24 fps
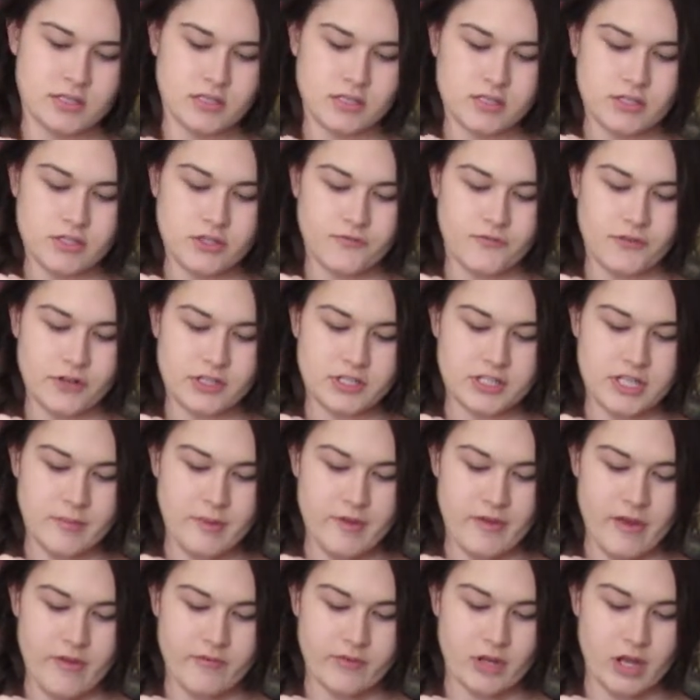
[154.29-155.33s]
This is the first time
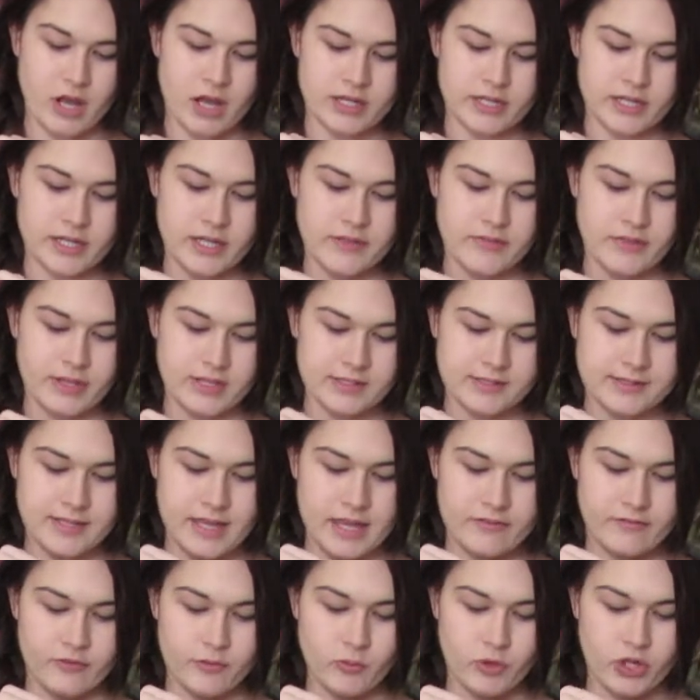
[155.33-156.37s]
I've ever gotten anything
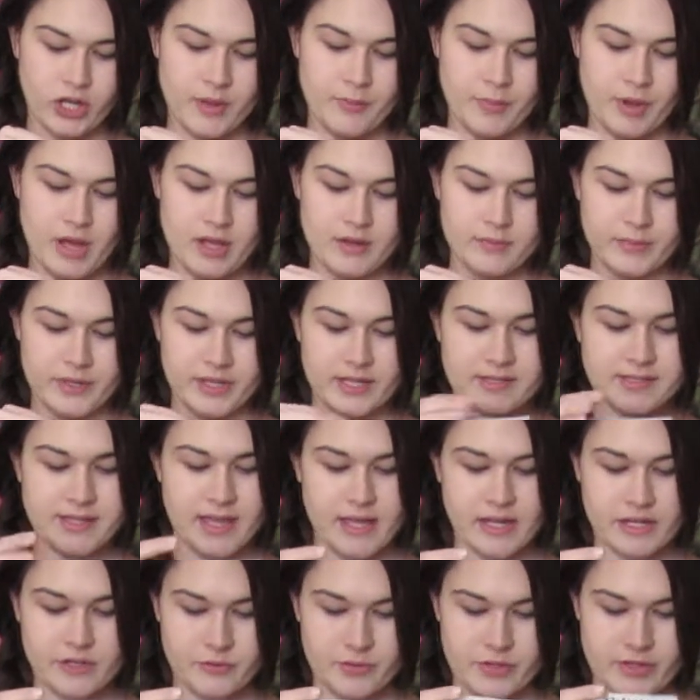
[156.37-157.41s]
aside from what I bought and been
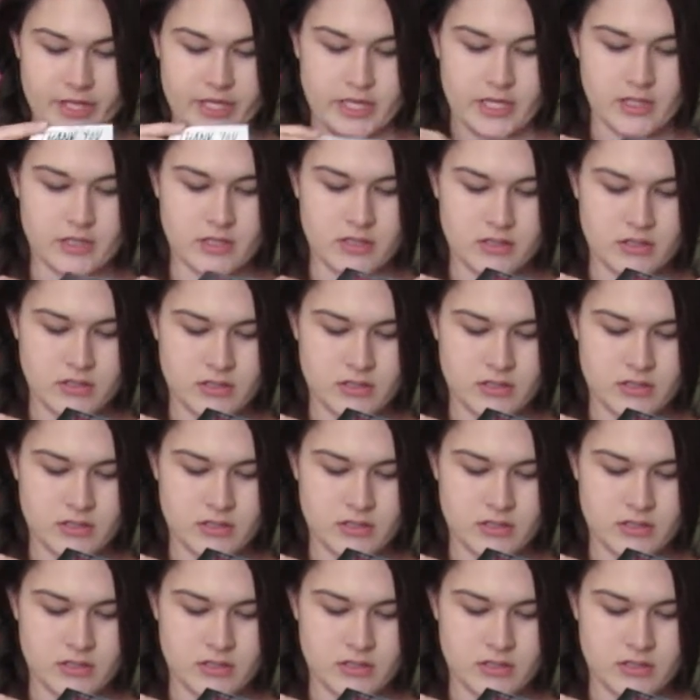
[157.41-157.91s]
excited with it.